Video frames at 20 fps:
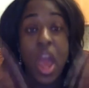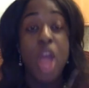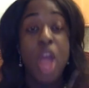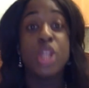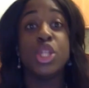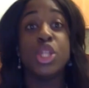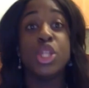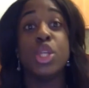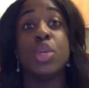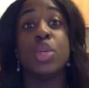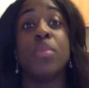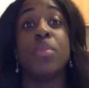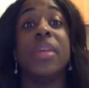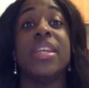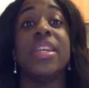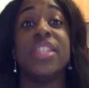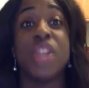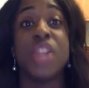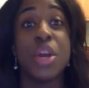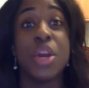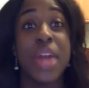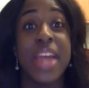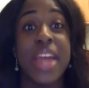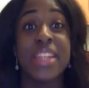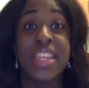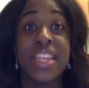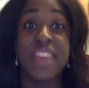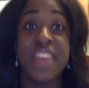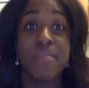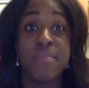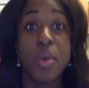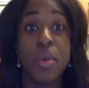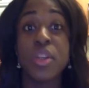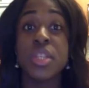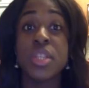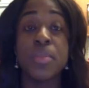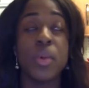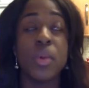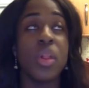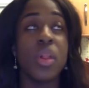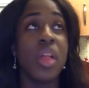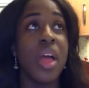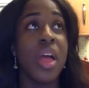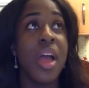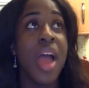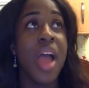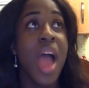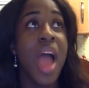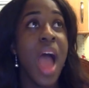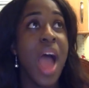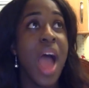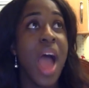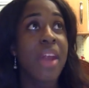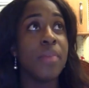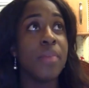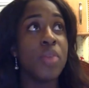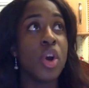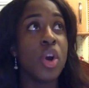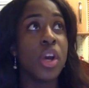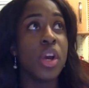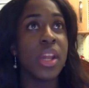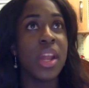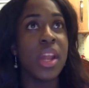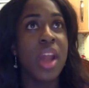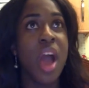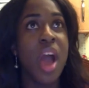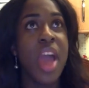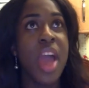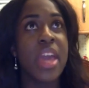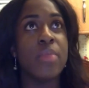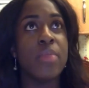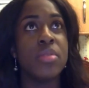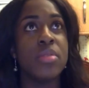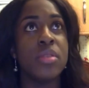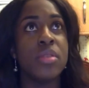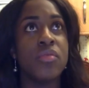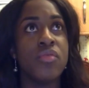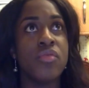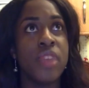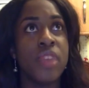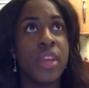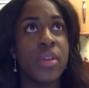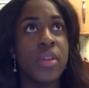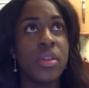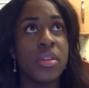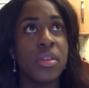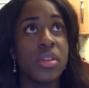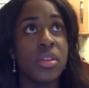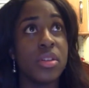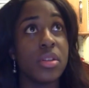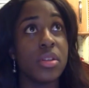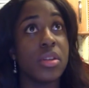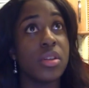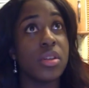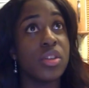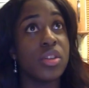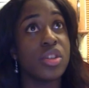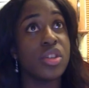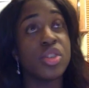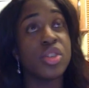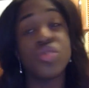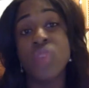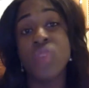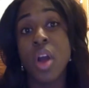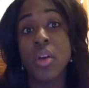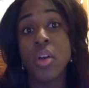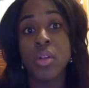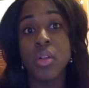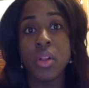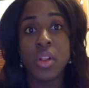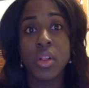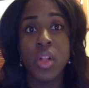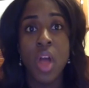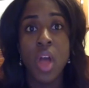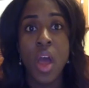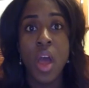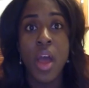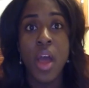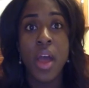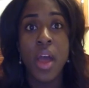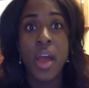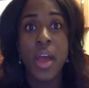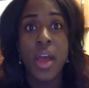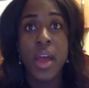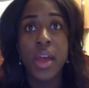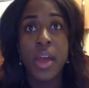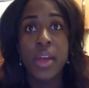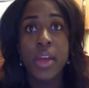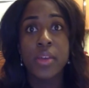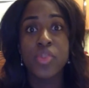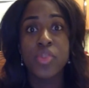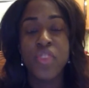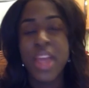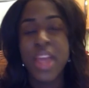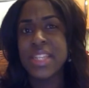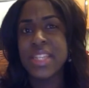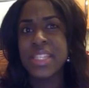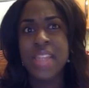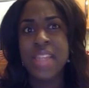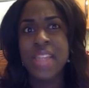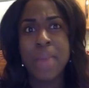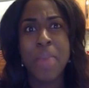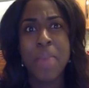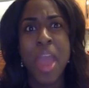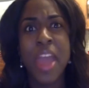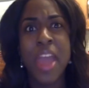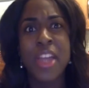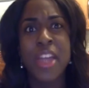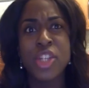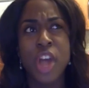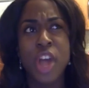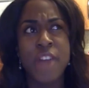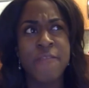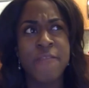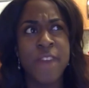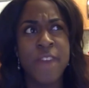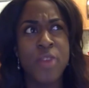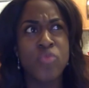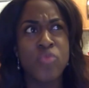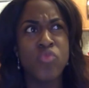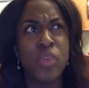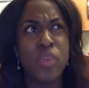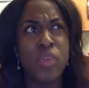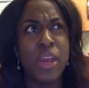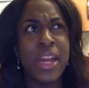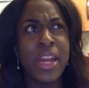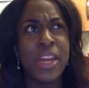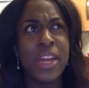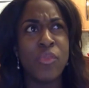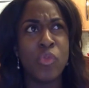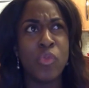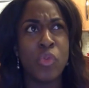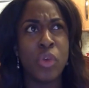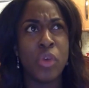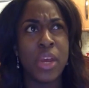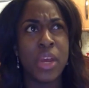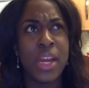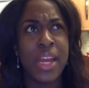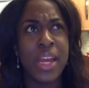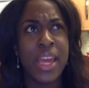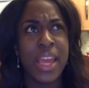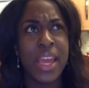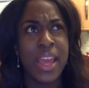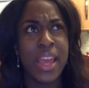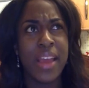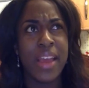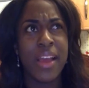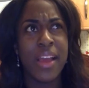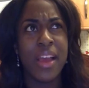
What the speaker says: to please donate if possible. And I'm not going to lie, it was a real struggle creating that page. I felt really, really,